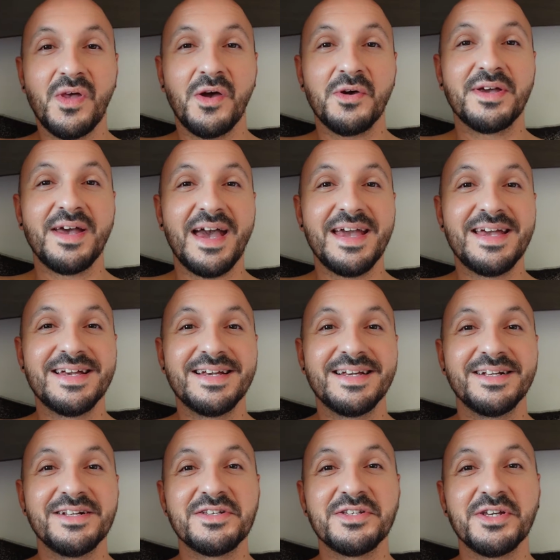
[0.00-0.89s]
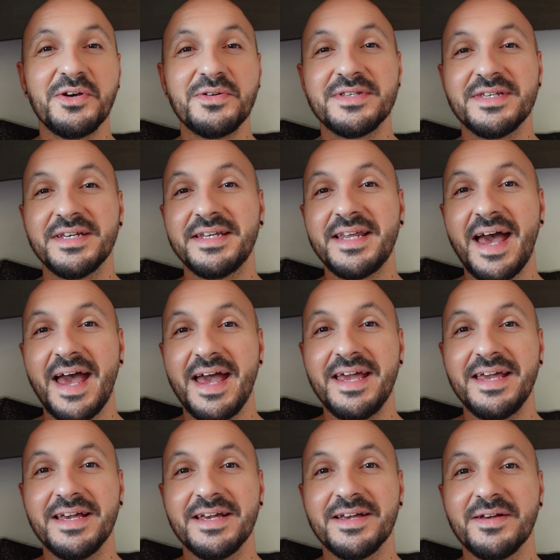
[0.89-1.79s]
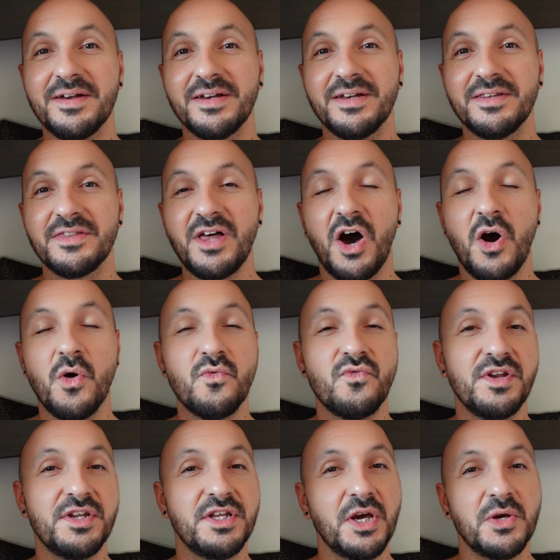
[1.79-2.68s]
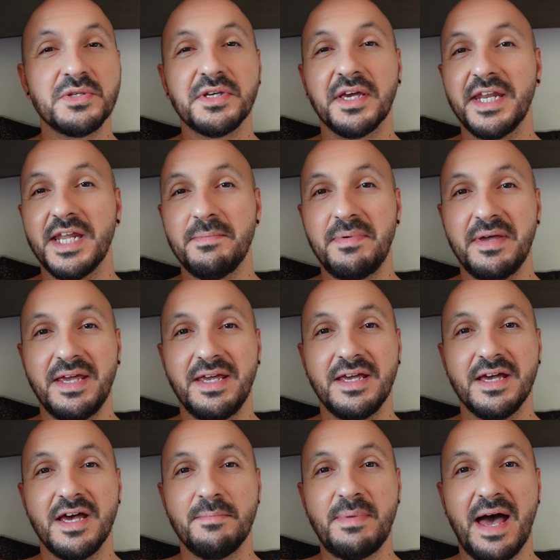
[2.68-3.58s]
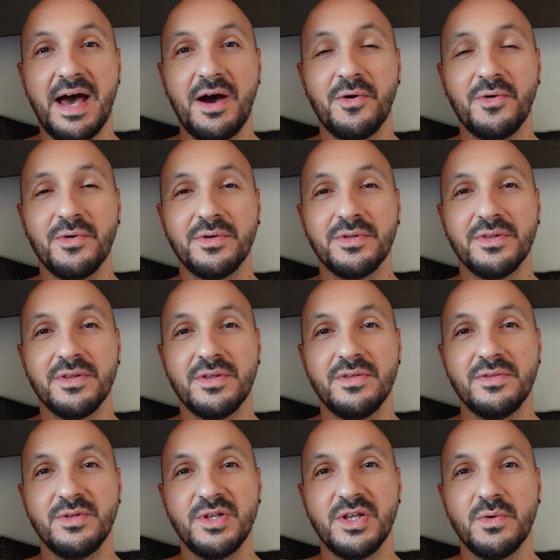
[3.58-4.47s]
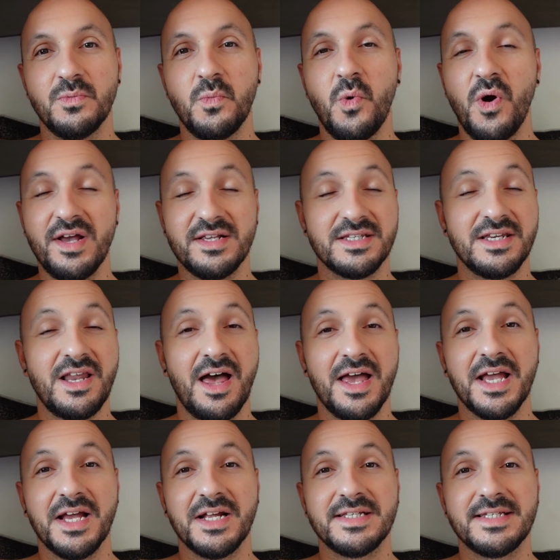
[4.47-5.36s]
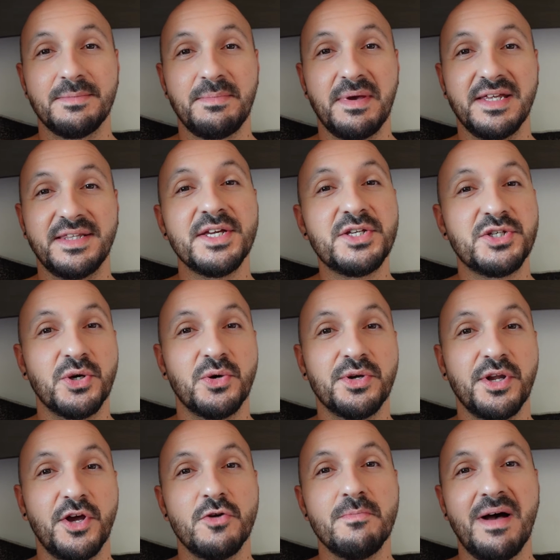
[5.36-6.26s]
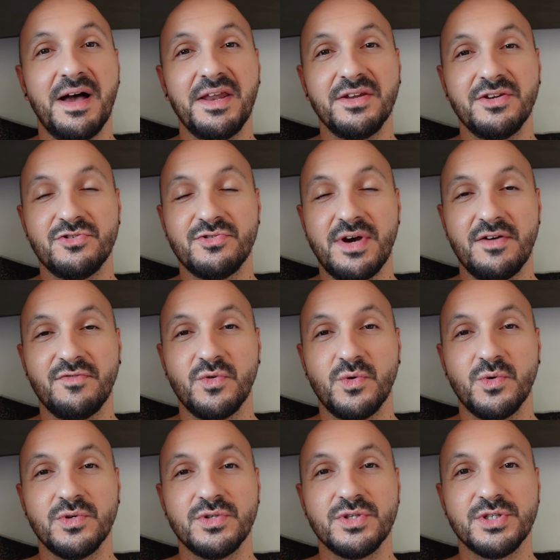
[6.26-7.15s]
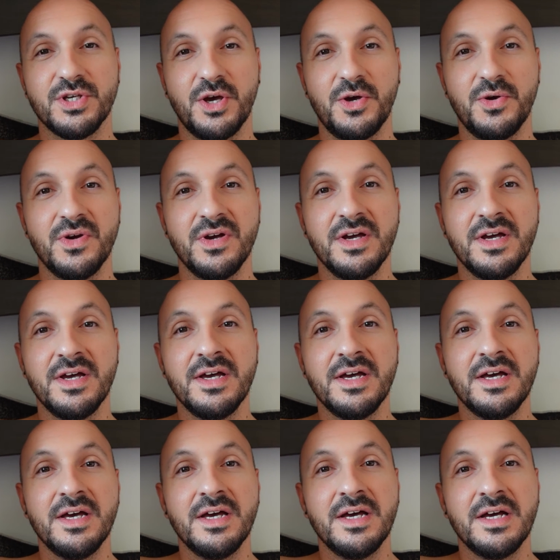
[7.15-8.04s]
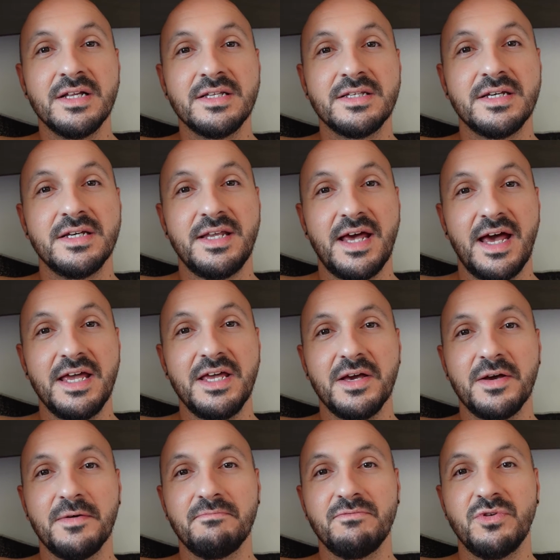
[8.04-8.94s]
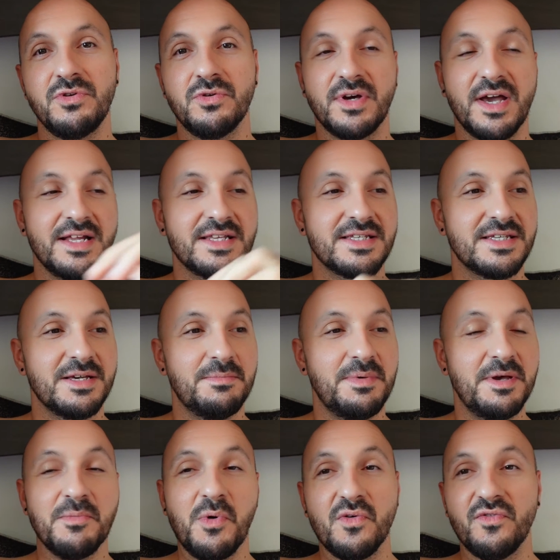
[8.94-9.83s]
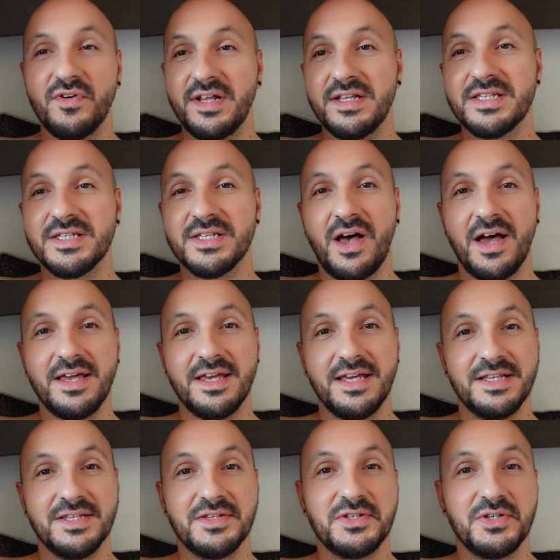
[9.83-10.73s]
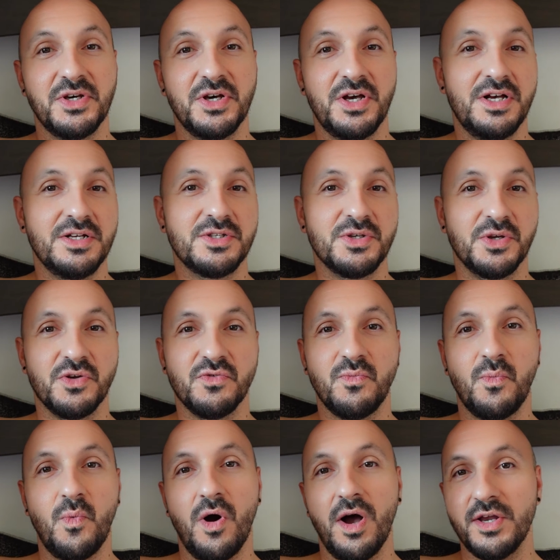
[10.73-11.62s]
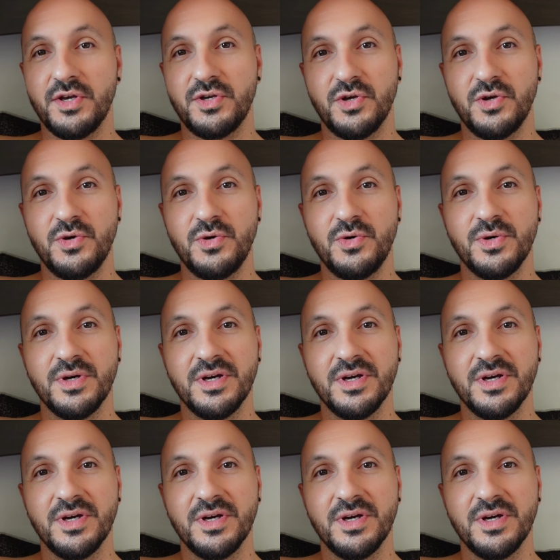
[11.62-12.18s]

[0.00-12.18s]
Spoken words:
Okay, so today the whole video is going to be about what it's like to be a digital nomad and travel. So today you'll get a bit more of an insight into sort of what I do,